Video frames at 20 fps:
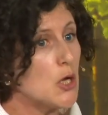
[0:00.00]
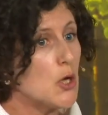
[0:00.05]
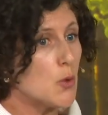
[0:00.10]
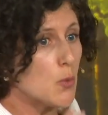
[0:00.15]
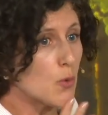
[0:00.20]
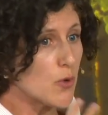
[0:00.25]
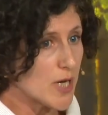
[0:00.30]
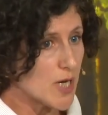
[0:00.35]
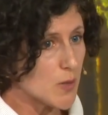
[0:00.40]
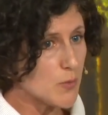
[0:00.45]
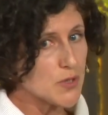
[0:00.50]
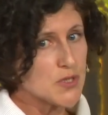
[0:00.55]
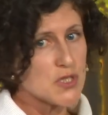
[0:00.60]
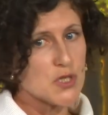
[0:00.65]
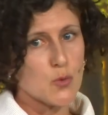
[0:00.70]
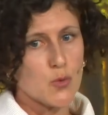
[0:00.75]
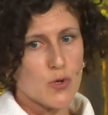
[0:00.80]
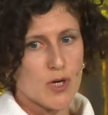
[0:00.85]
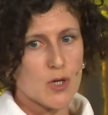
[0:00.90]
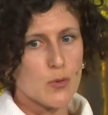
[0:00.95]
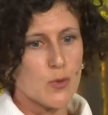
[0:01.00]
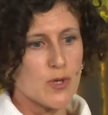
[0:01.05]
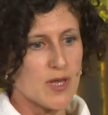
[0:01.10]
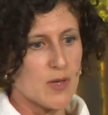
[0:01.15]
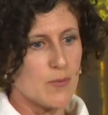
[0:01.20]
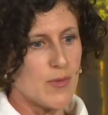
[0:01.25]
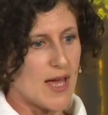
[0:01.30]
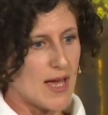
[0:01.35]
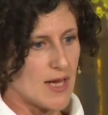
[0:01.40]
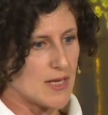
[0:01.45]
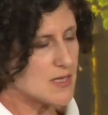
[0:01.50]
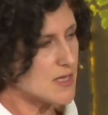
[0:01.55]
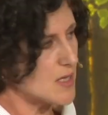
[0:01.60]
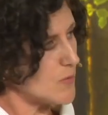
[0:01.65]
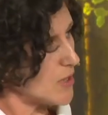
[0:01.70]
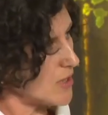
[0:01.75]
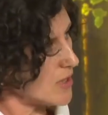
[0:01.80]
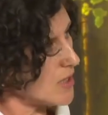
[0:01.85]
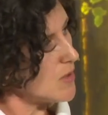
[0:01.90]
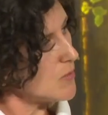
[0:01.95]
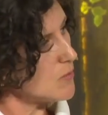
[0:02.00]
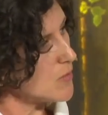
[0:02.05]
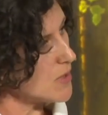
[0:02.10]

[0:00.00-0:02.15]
We're able to work with them as they come